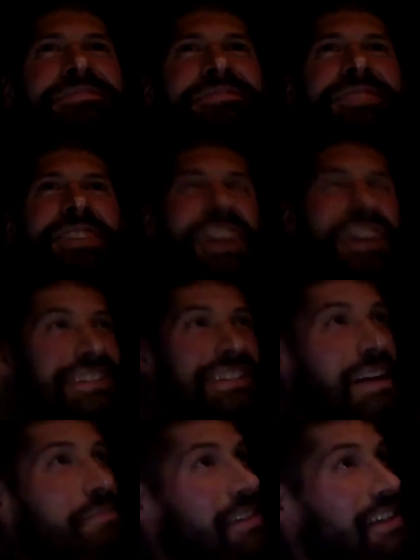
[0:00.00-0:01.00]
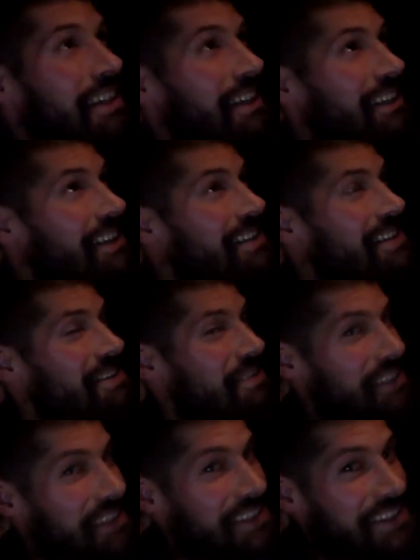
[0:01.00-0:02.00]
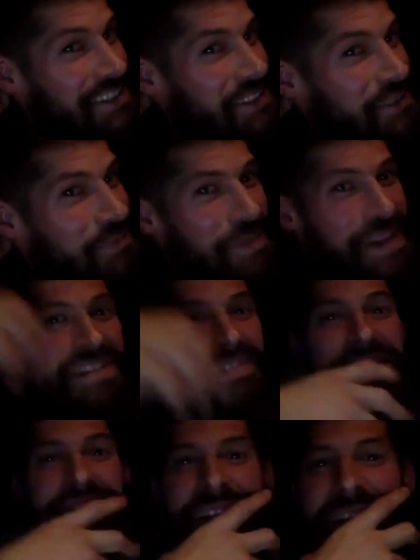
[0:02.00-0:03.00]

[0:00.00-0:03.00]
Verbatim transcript: you guys got me here. This is its a little embarrassing.